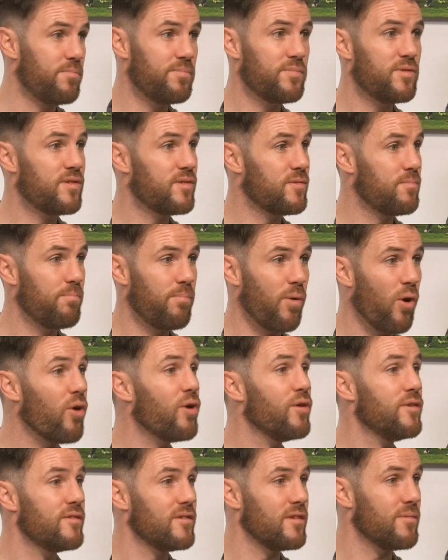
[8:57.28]

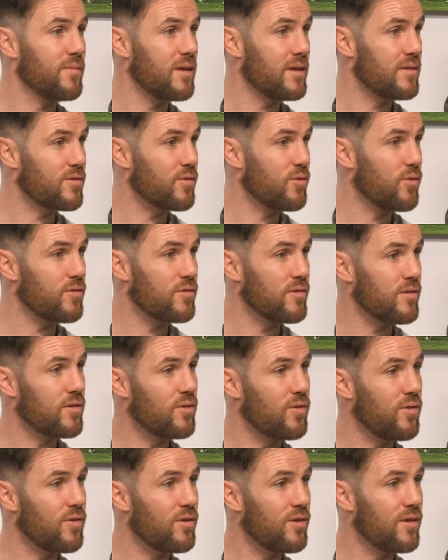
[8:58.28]
spurns him and scores in the
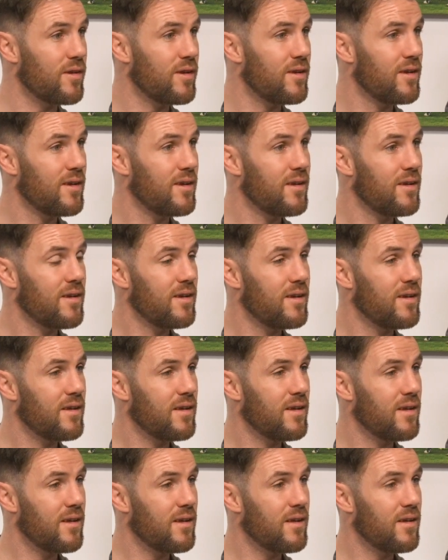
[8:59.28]
corner. I,
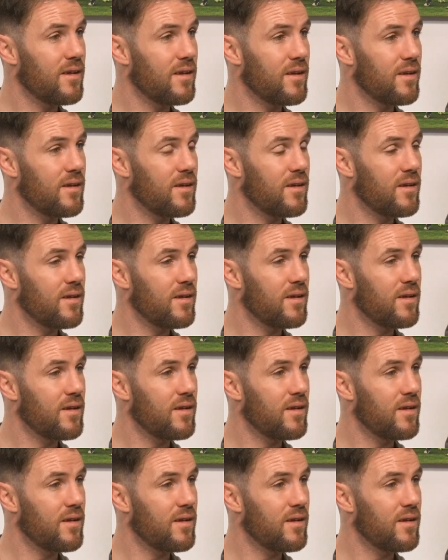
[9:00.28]
I, I thought he was kind of a